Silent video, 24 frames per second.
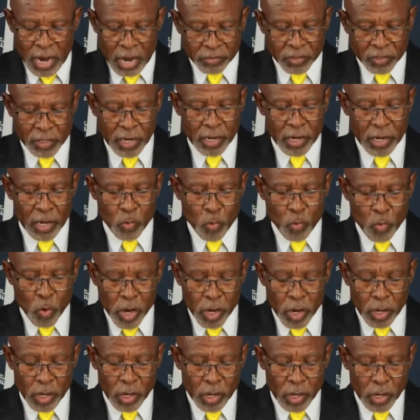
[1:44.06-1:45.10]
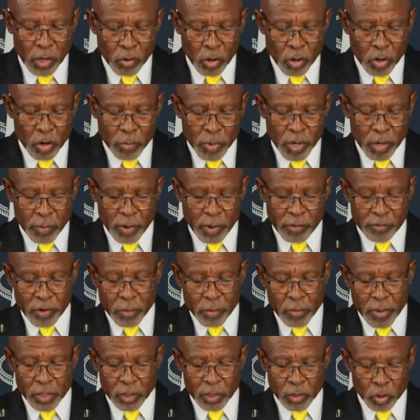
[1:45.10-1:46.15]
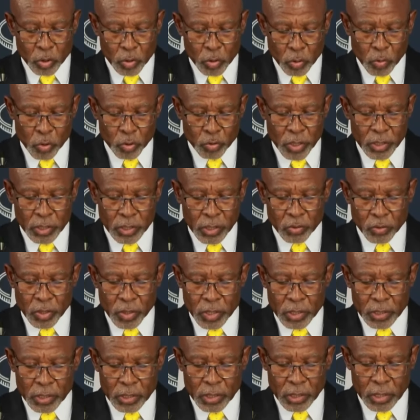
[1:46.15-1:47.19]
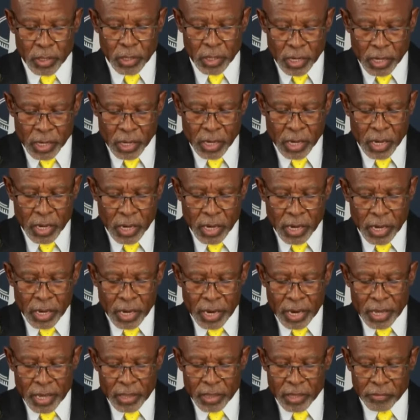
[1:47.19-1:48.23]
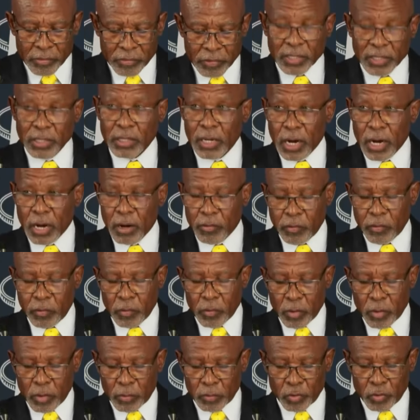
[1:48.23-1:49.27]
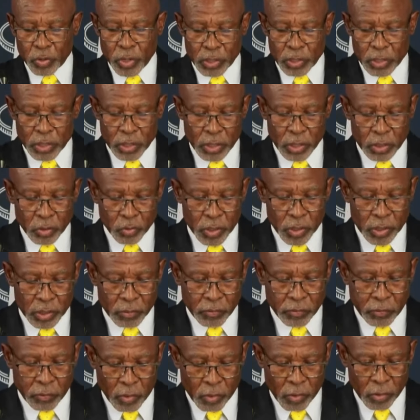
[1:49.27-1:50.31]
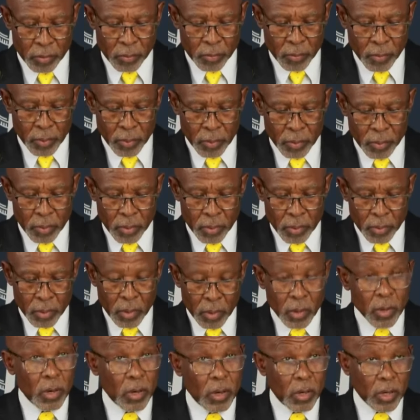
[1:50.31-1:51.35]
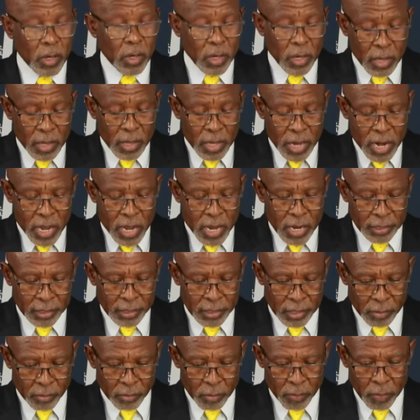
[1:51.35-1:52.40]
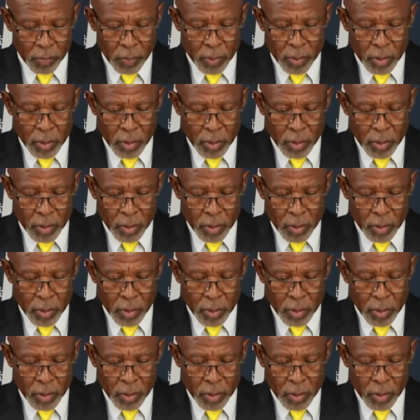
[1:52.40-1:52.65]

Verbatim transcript: after a weak economic performance through 2023 and the first half of 2024. In the near term,